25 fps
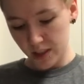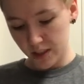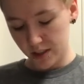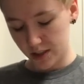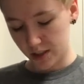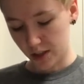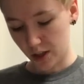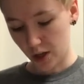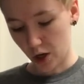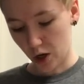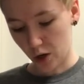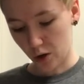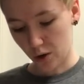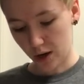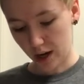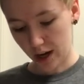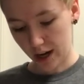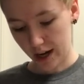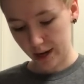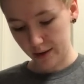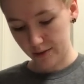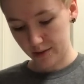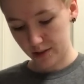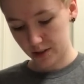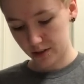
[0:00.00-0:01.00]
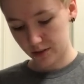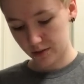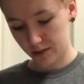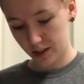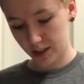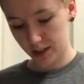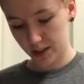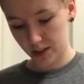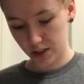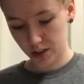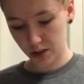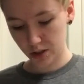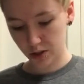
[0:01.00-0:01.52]
So, I'm just
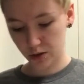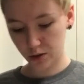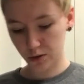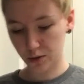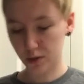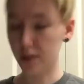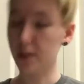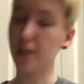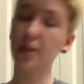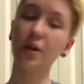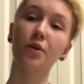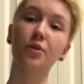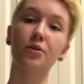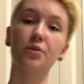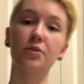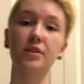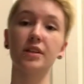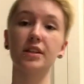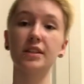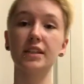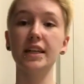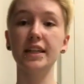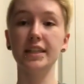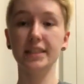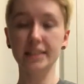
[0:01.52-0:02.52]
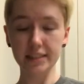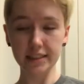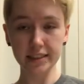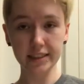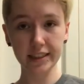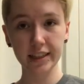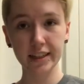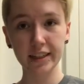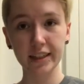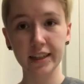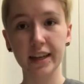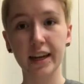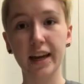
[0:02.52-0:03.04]
going to go through the
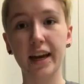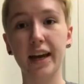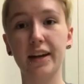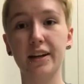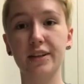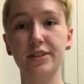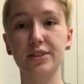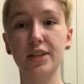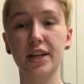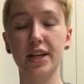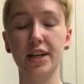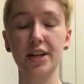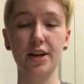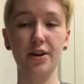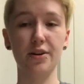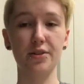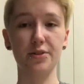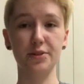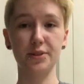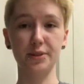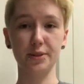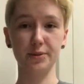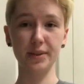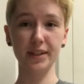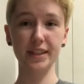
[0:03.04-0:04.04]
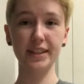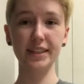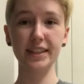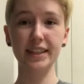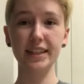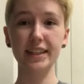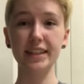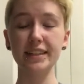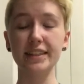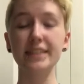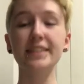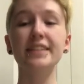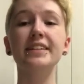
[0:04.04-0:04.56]
list and I'll try to go through it
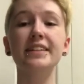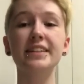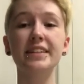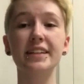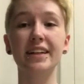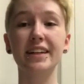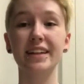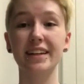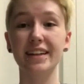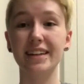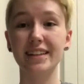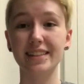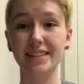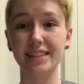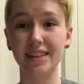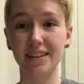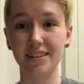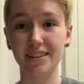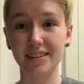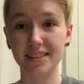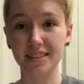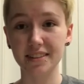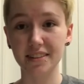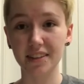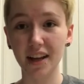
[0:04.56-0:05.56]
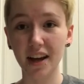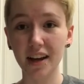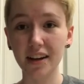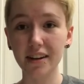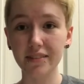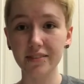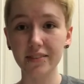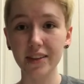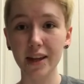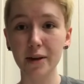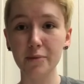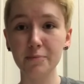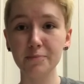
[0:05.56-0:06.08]
quickly, because there is a lot
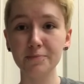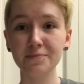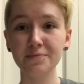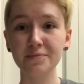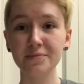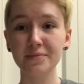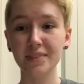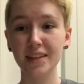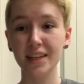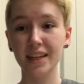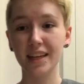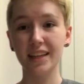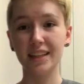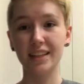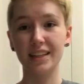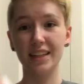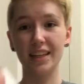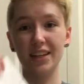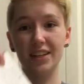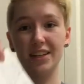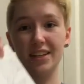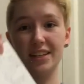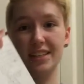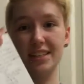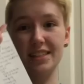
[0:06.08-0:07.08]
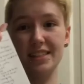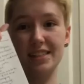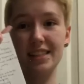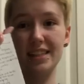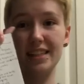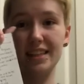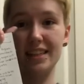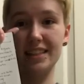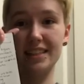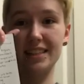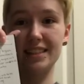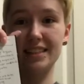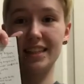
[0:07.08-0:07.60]
of them. There is
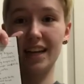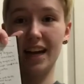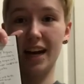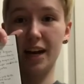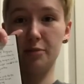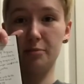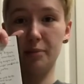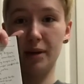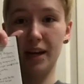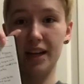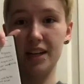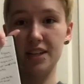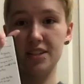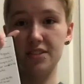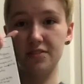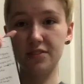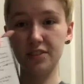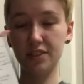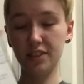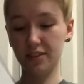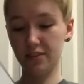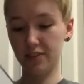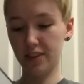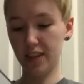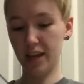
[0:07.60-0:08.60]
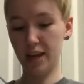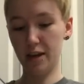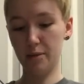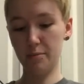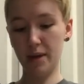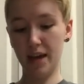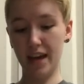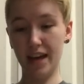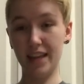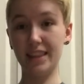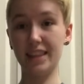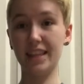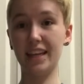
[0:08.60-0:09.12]
this entire page full of them
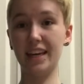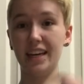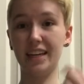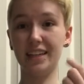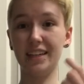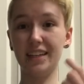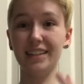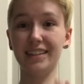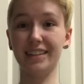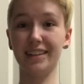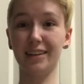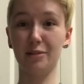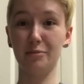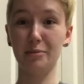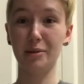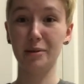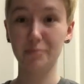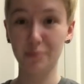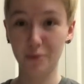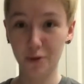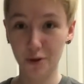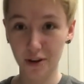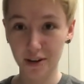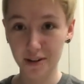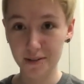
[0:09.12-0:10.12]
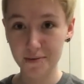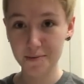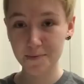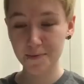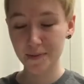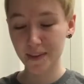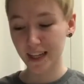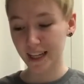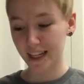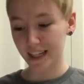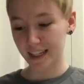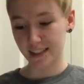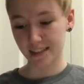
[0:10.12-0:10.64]
and then a little bit more.
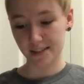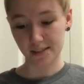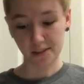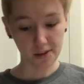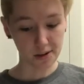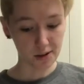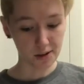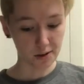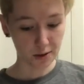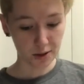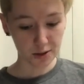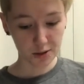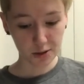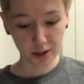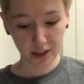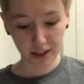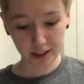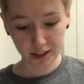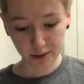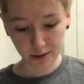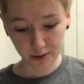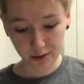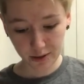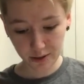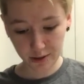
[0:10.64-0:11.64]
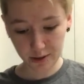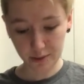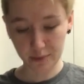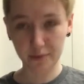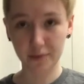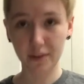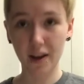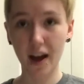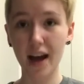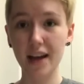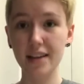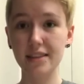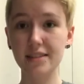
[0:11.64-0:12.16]
So we'll try and go through them
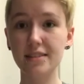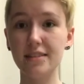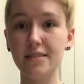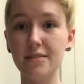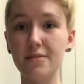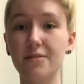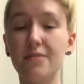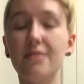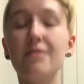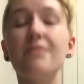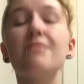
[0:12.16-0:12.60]
fast.